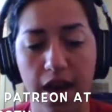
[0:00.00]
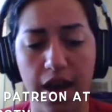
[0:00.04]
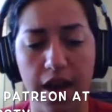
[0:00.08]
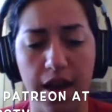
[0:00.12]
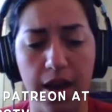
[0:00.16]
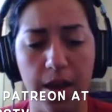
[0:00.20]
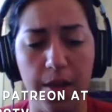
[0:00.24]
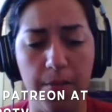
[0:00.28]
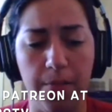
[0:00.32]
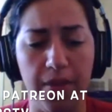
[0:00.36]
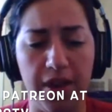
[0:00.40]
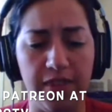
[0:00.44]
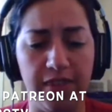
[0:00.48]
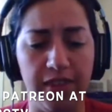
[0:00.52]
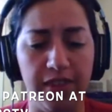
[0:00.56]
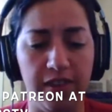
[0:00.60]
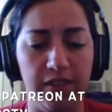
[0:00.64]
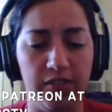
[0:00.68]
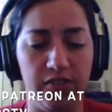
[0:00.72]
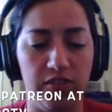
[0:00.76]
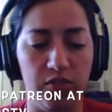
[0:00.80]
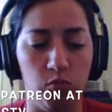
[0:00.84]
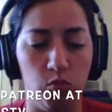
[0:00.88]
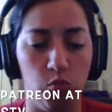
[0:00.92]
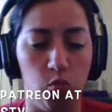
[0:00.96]
I
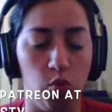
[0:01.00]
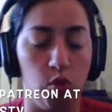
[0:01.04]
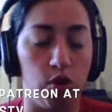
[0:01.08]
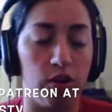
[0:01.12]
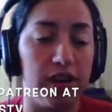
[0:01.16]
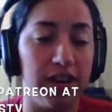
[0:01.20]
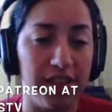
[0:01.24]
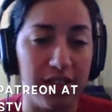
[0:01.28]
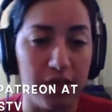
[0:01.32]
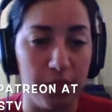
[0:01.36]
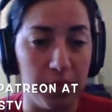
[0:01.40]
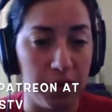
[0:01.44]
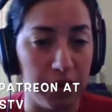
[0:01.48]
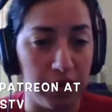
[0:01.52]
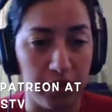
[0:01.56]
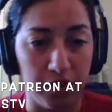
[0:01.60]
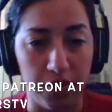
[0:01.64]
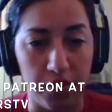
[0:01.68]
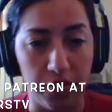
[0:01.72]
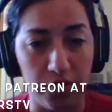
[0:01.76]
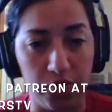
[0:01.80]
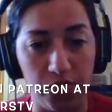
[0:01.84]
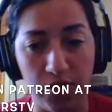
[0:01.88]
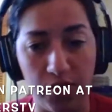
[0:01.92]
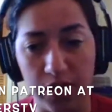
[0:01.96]
think working the
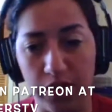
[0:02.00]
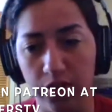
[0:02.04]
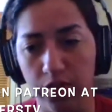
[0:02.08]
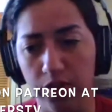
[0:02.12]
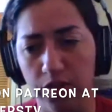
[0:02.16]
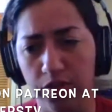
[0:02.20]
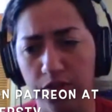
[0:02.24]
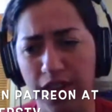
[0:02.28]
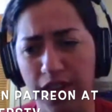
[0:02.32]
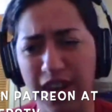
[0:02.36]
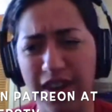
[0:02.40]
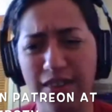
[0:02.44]
middle of the field,